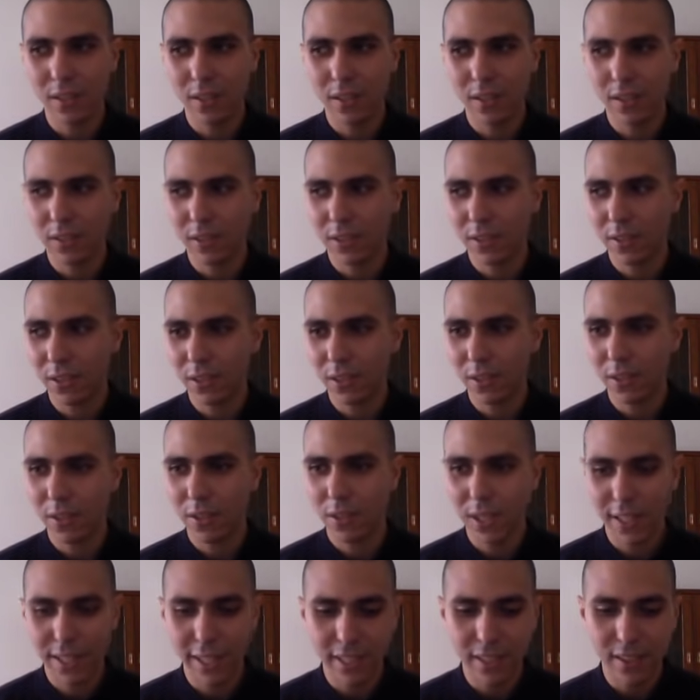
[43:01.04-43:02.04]
It's not a
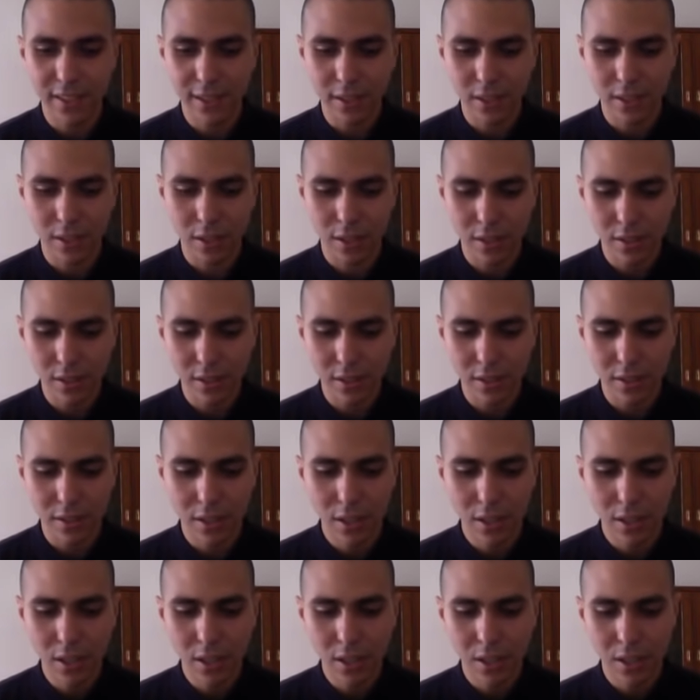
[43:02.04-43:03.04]
really easy task
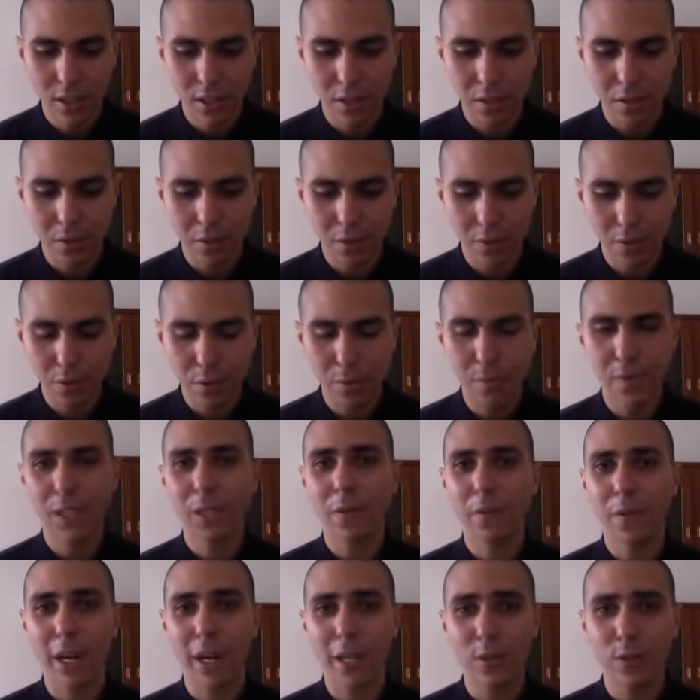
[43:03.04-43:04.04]
for
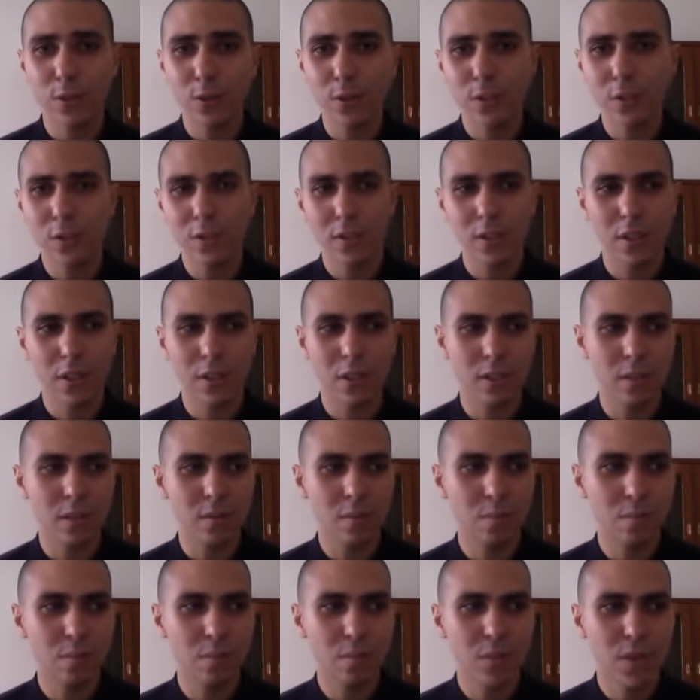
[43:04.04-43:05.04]
many factors.
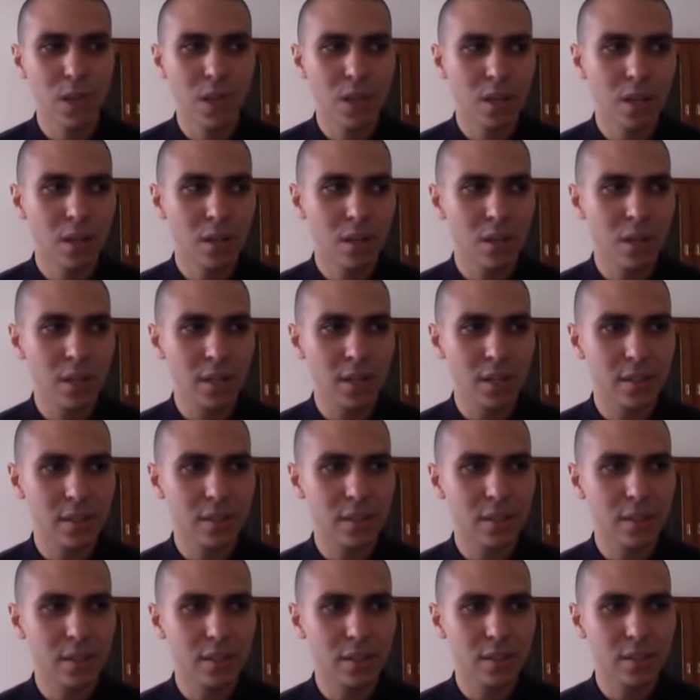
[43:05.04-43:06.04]

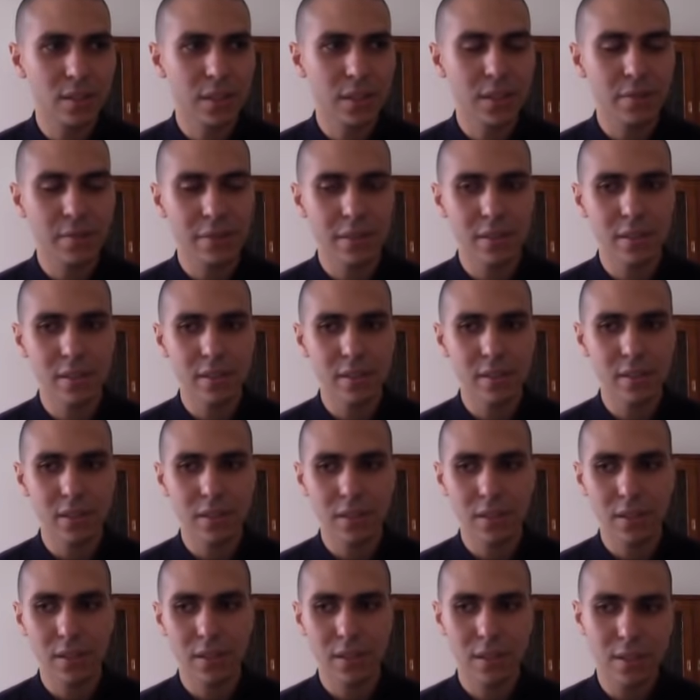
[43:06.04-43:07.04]
Like even
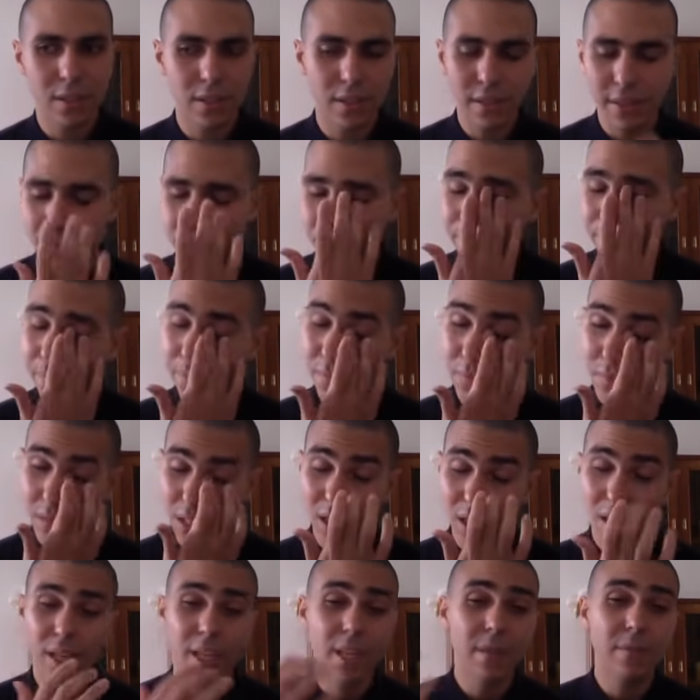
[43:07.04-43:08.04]

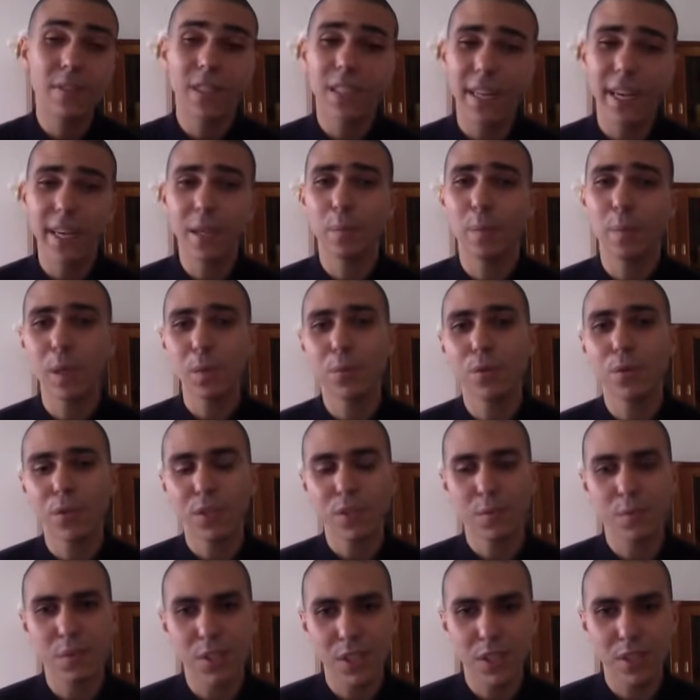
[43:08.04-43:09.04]
even gay people
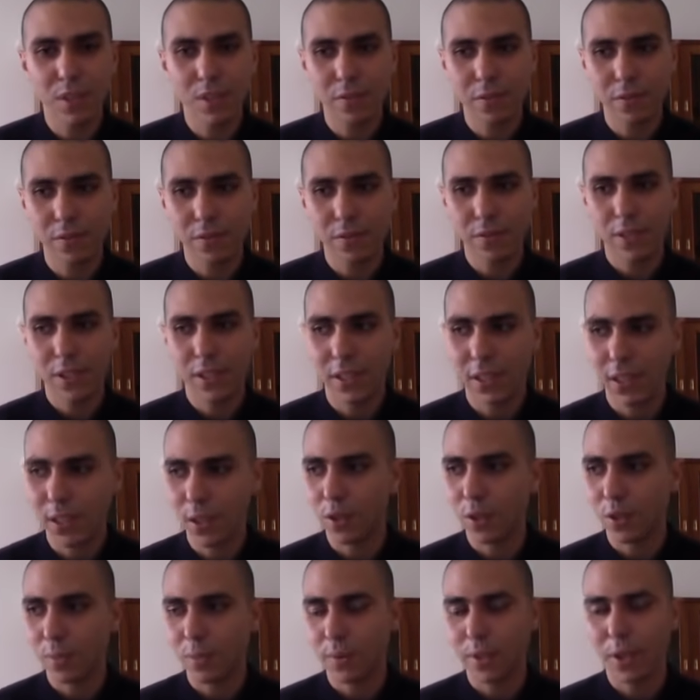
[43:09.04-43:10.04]
themselves in
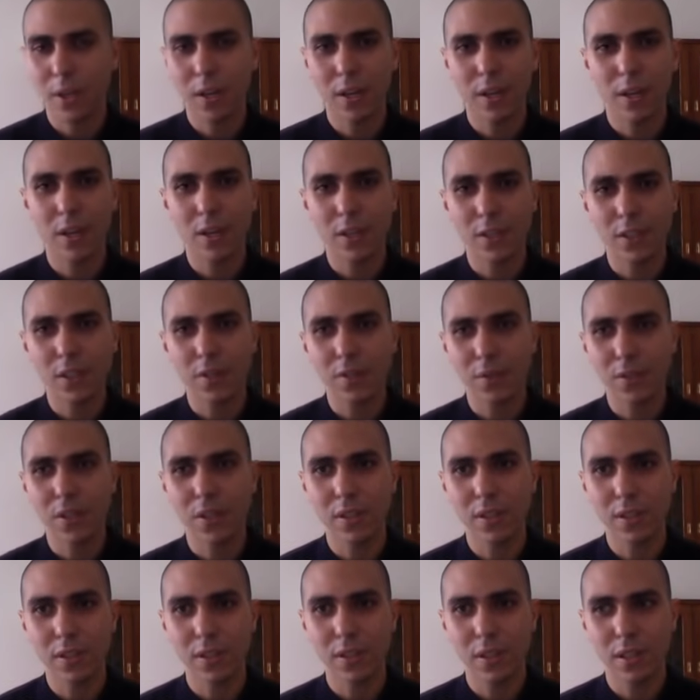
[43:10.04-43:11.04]
Egypt are
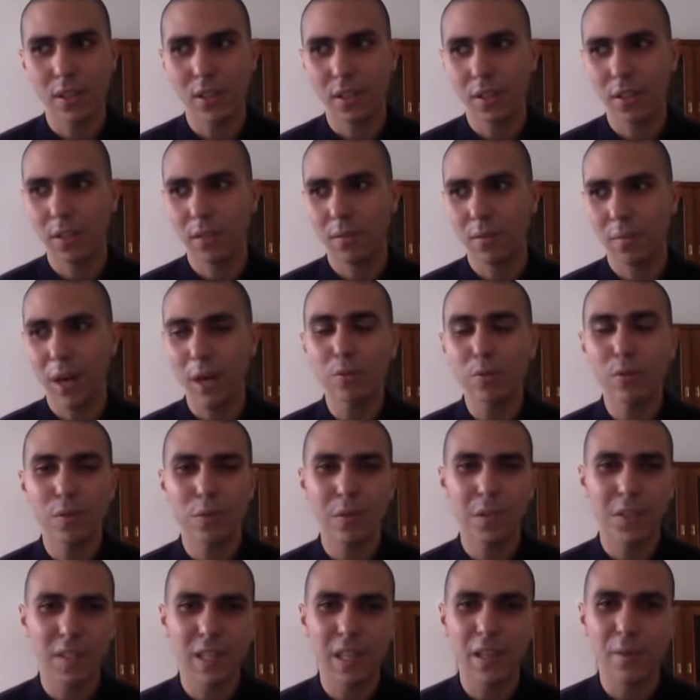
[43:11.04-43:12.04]
suffering out of
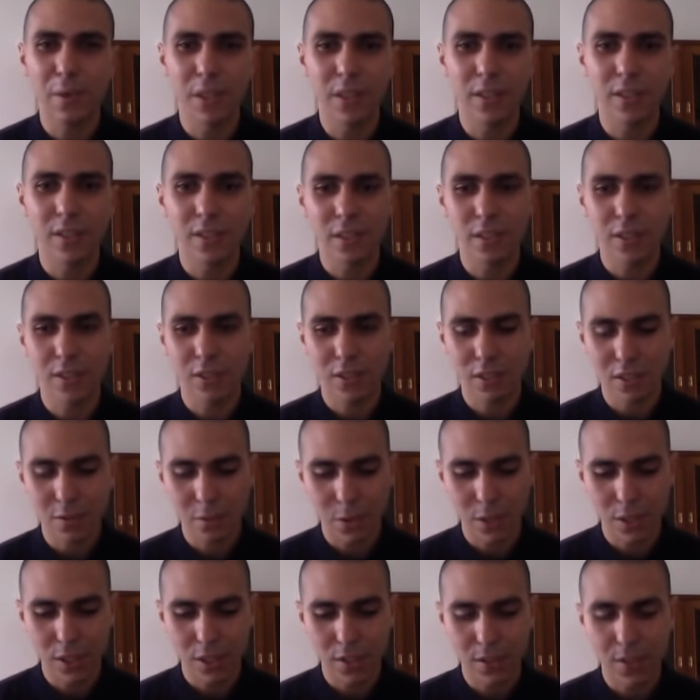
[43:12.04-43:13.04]
Islam, I guess, are
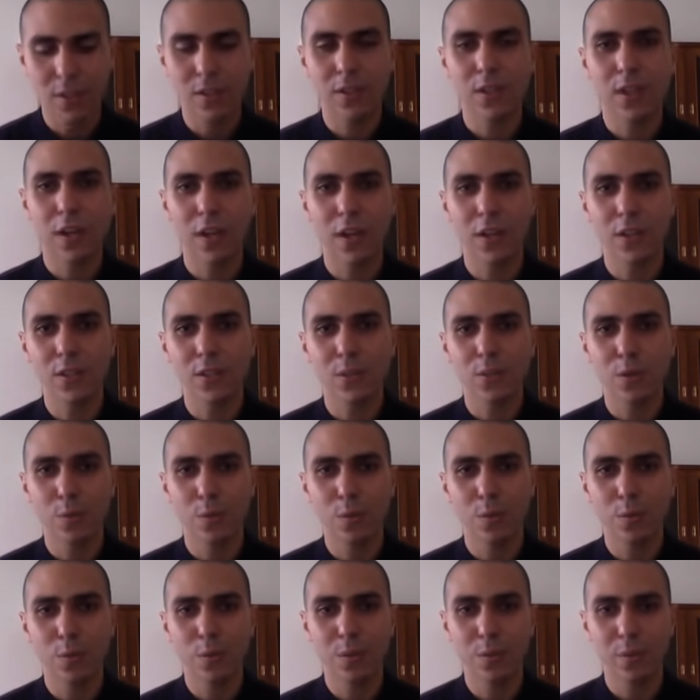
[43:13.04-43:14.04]
suffering internalized
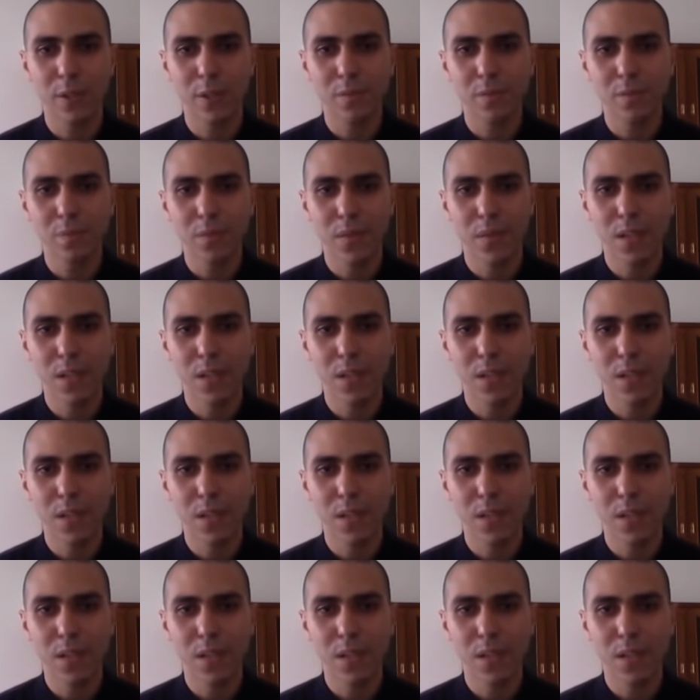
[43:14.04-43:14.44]
homophobia.